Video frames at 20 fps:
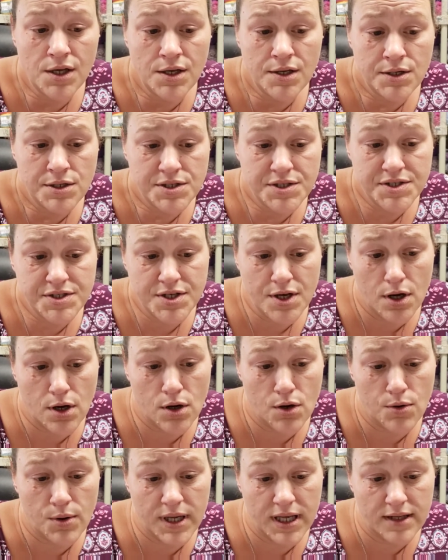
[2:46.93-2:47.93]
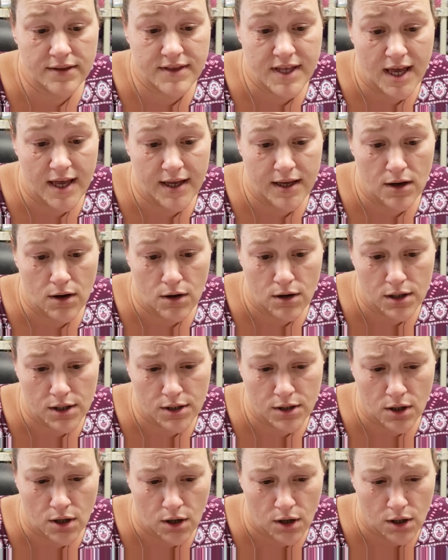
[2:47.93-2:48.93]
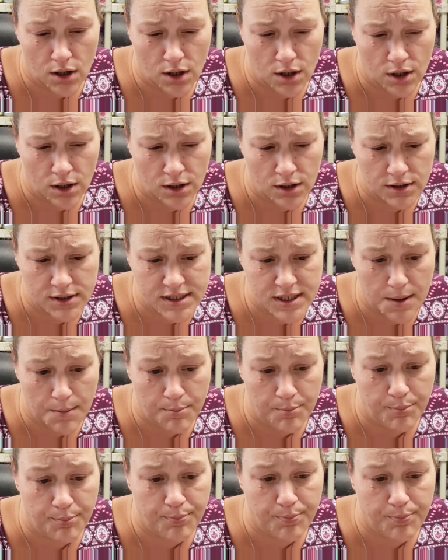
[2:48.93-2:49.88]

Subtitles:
So they are called